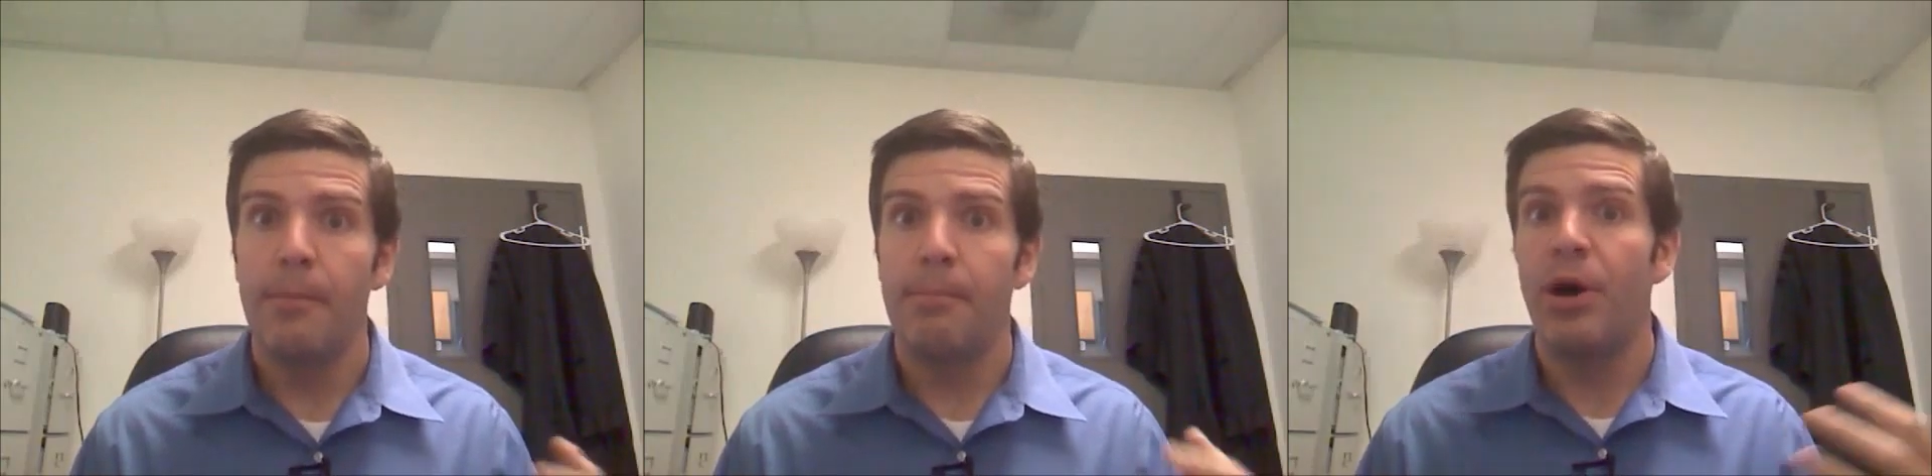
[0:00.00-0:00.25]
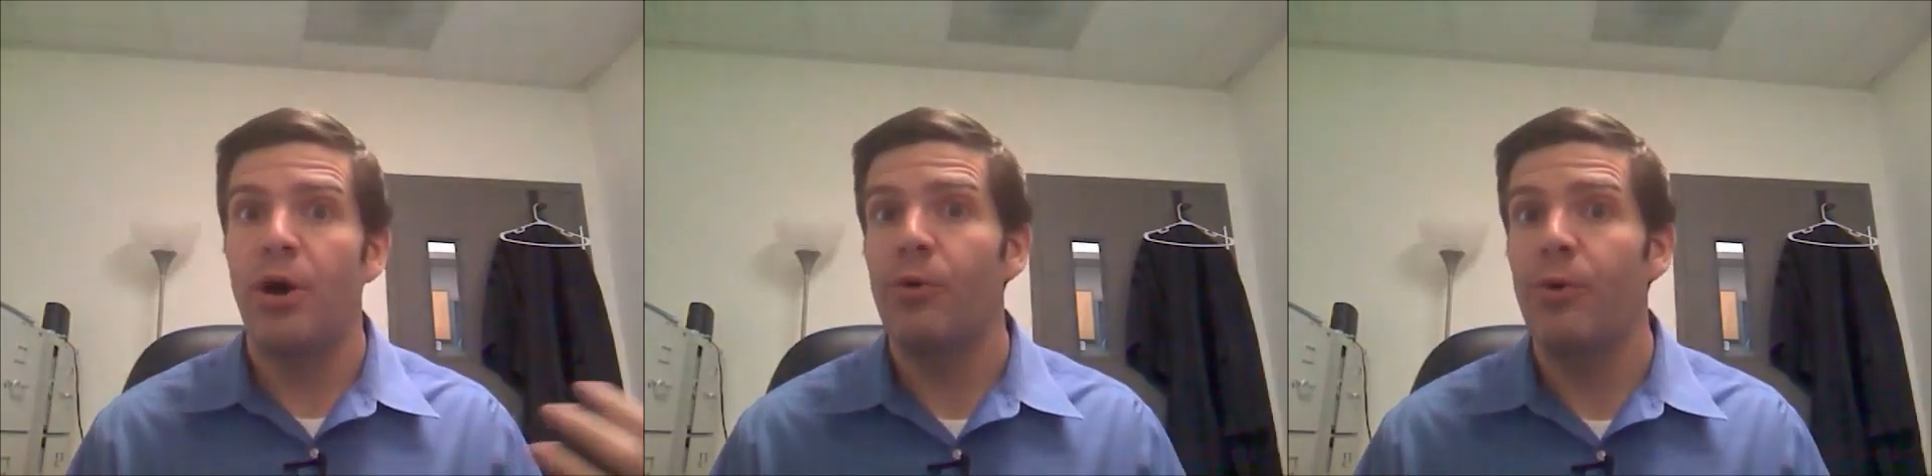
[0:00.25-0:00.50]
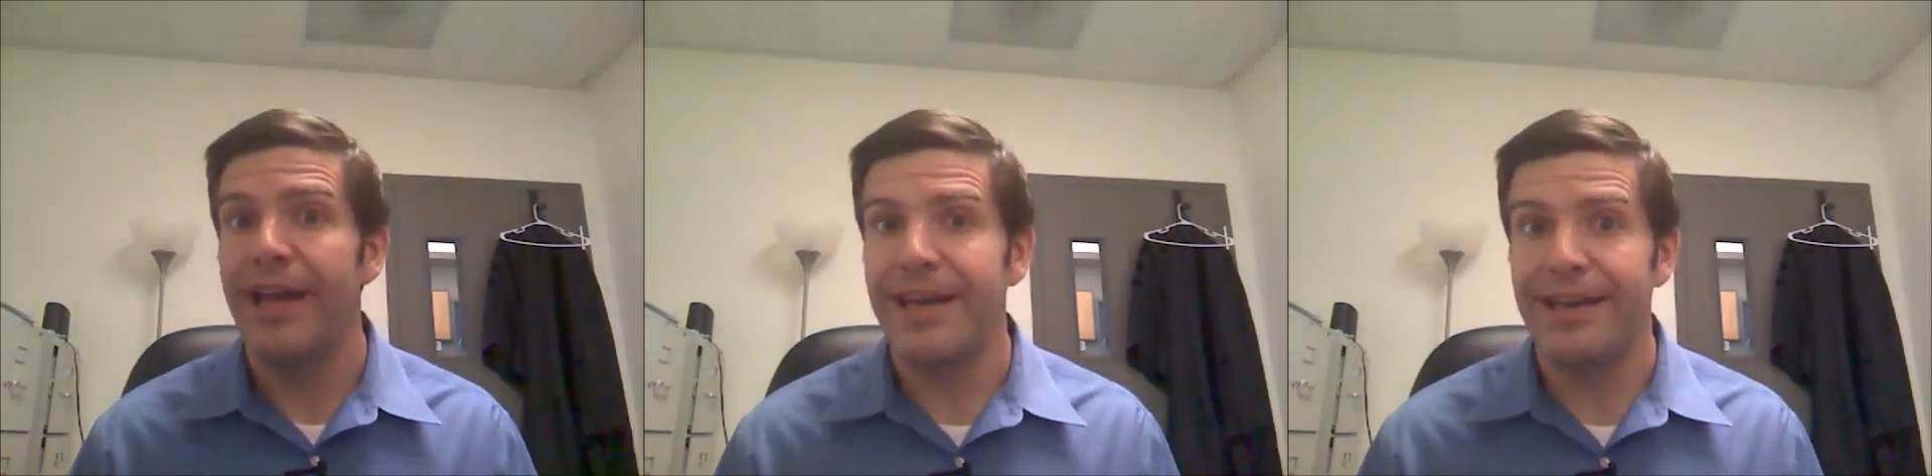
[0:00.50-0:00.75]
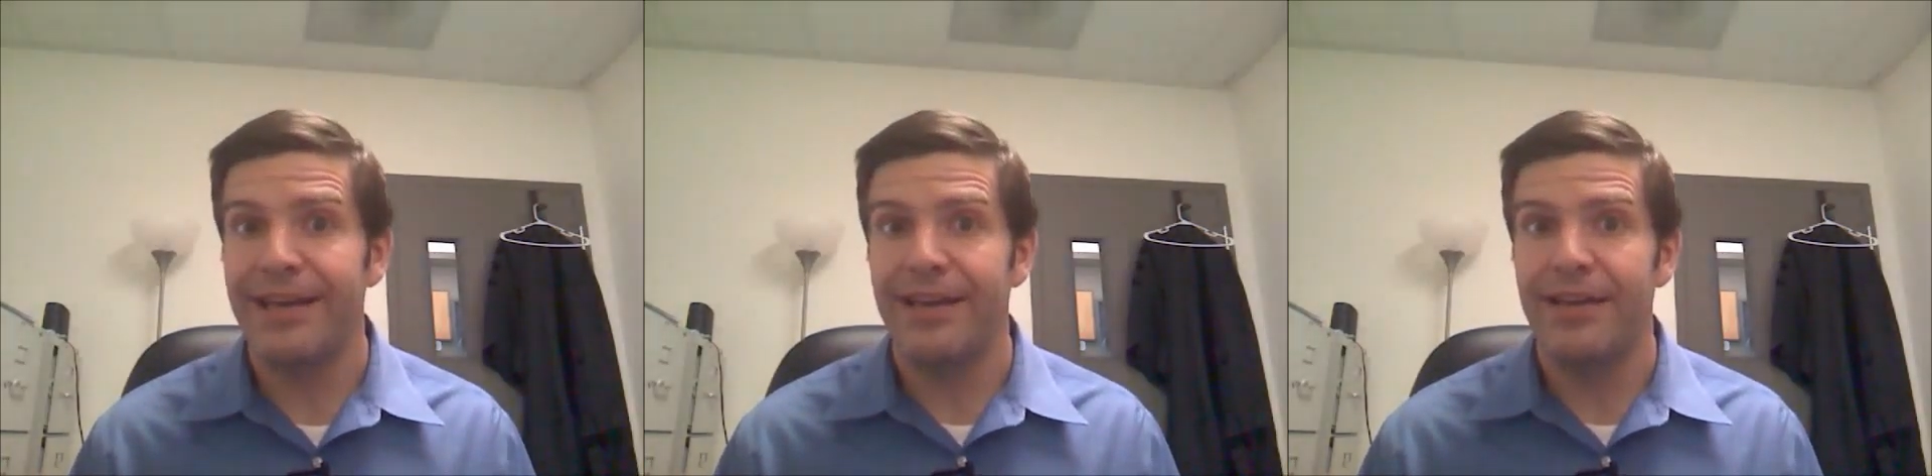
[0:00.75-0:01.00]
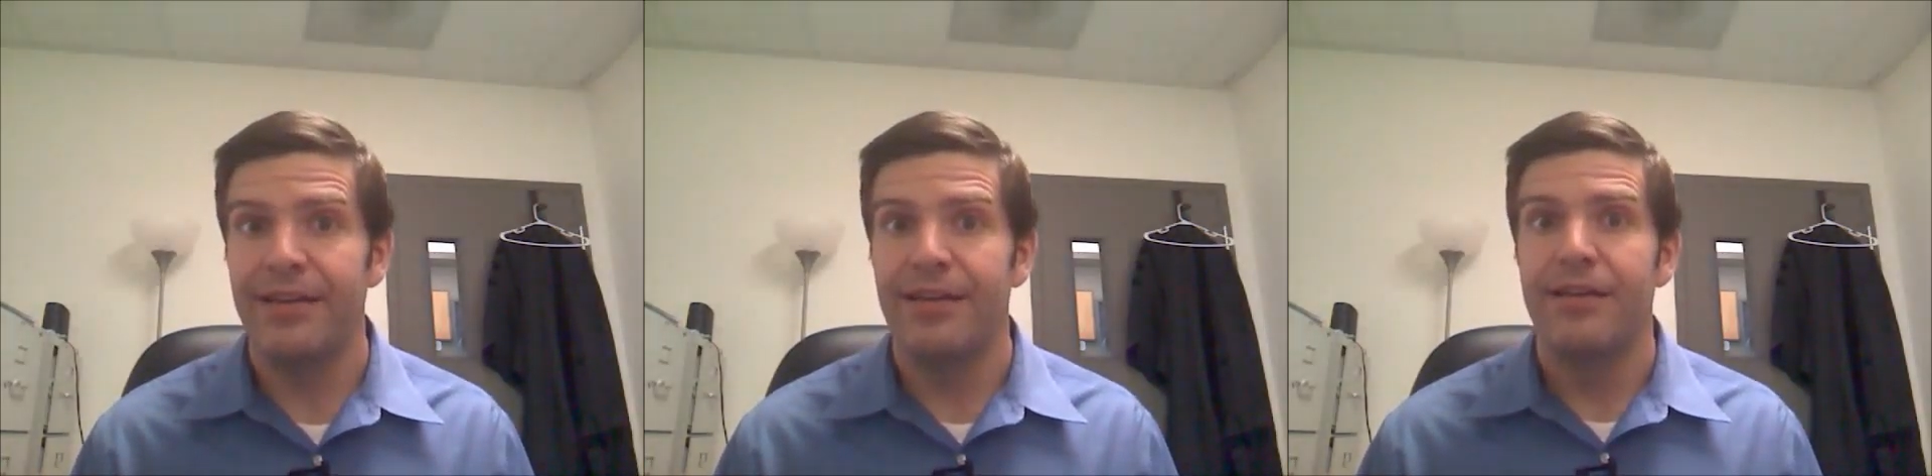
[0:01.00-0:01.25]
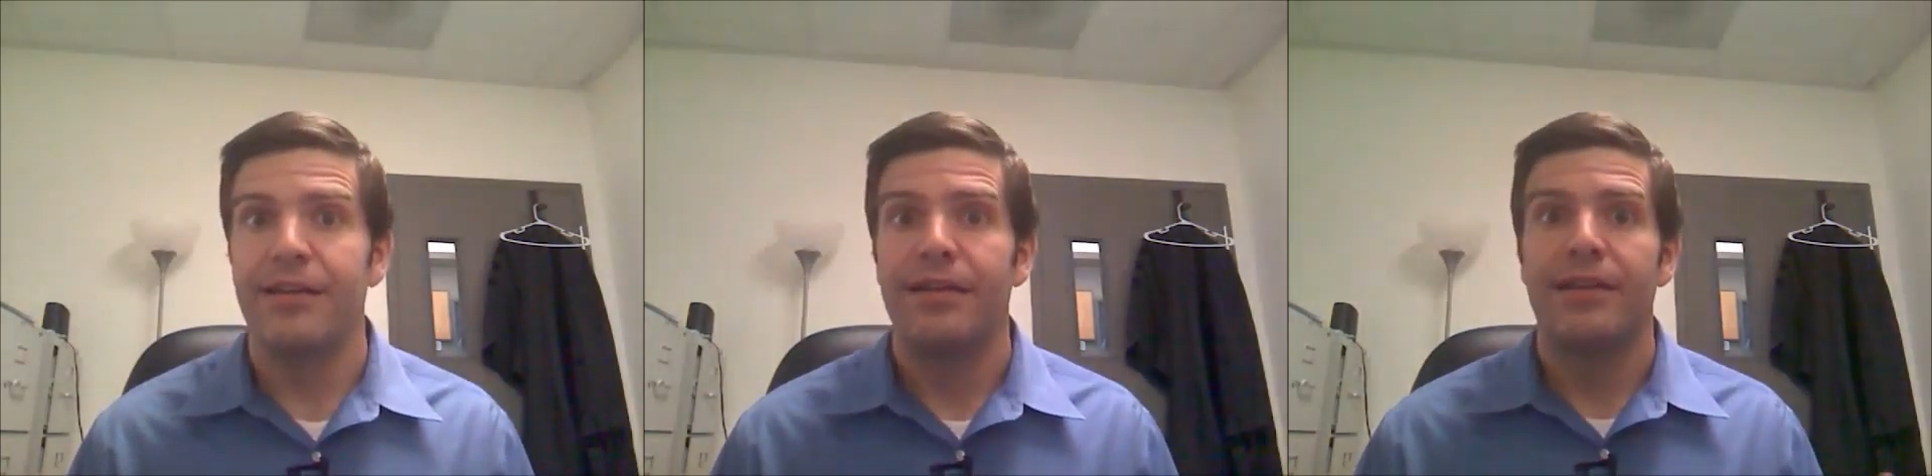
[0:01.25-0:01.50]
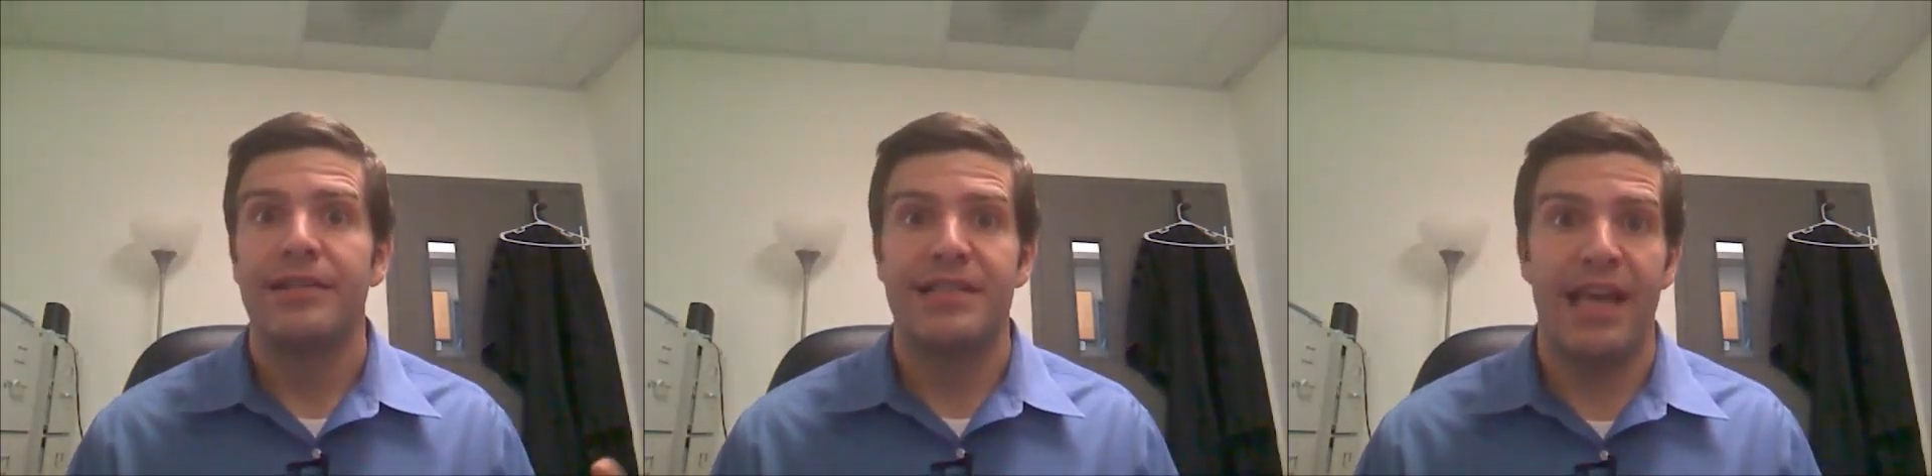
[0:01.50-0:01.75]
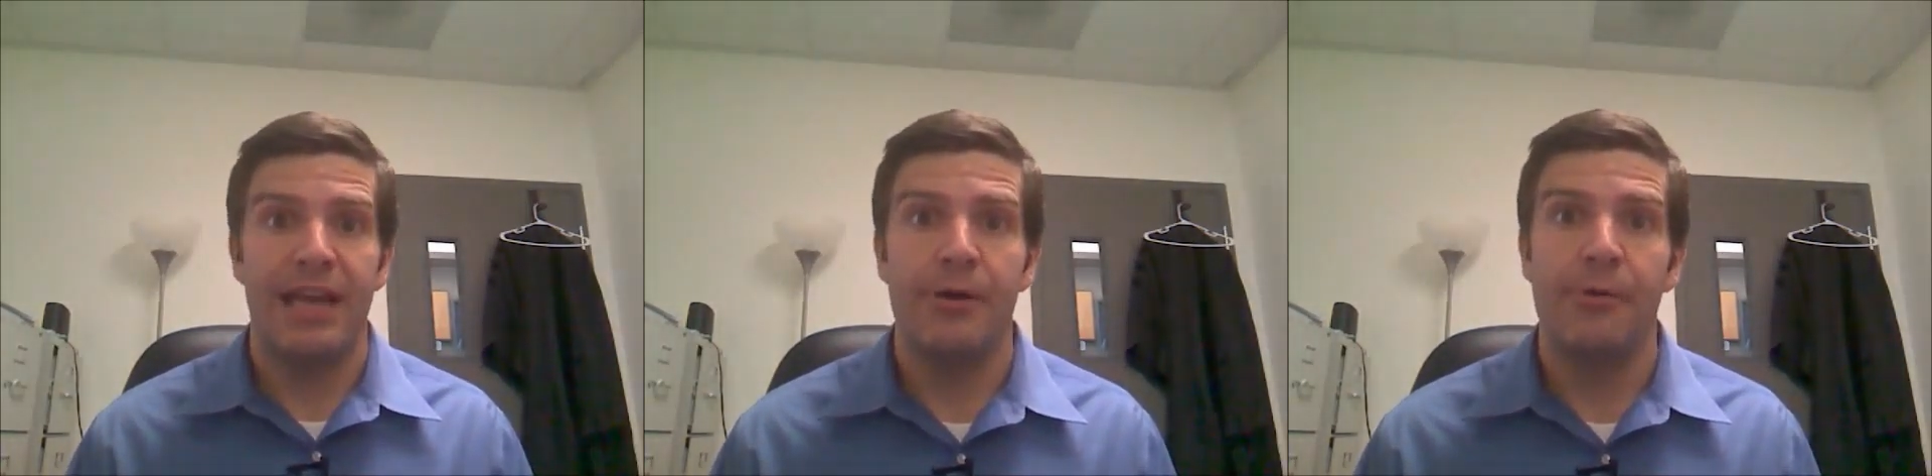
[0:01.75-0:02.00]
poetic
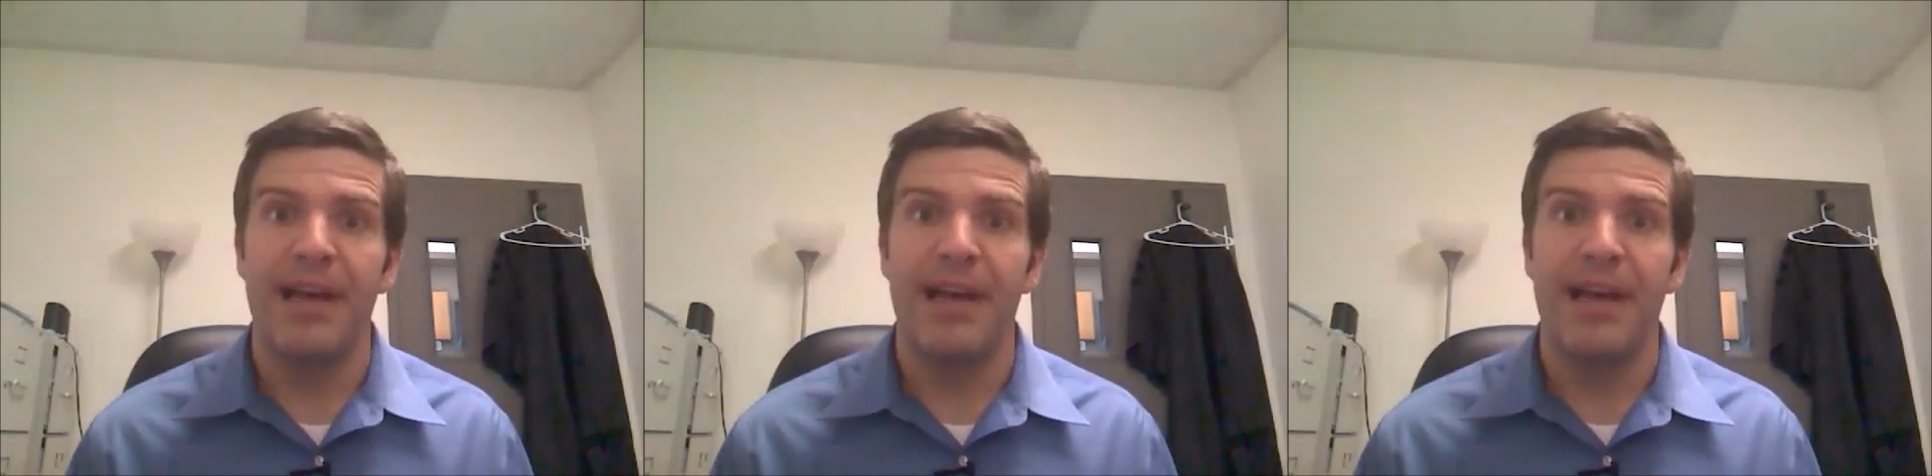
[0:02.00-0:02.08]
tale